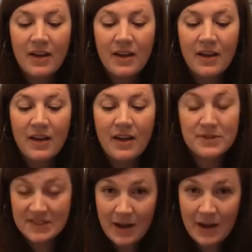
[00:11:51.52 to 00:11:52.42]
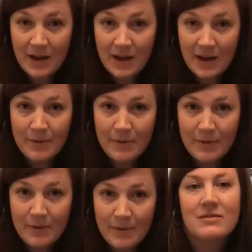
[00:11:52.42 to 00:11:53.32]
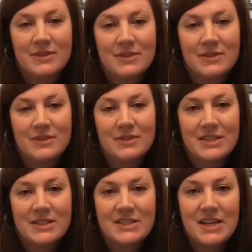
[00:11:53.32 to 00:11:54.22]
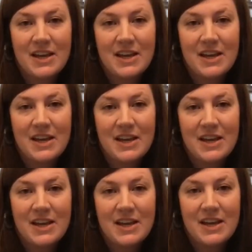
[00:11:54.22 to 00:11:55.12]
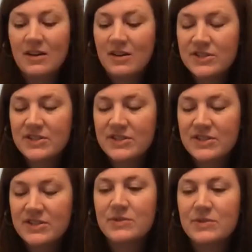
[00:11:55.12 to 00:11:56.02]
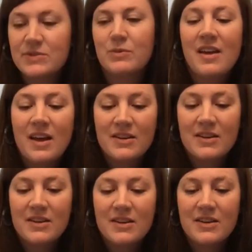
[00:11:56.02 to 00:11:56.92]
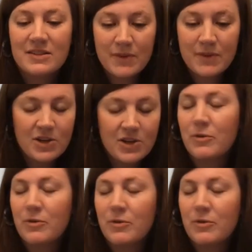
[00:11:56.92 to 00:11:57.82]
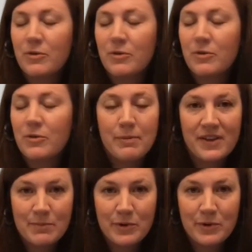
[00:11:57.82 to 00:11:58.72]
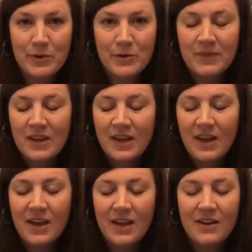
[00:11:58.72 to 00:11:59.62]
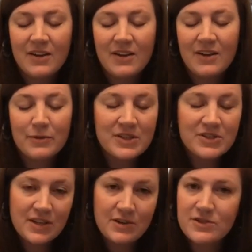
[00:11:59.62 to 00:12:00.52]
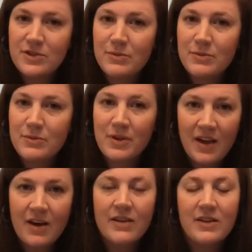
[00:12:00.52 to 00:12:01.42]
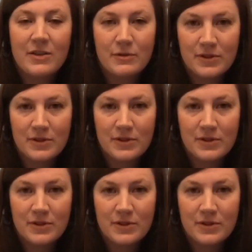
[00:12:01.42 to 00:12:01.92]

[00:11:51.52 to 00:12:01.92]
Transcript: it was a Sabbath day of religious rest, and Jesus was talking with people in the temple, and the religious leaders who were there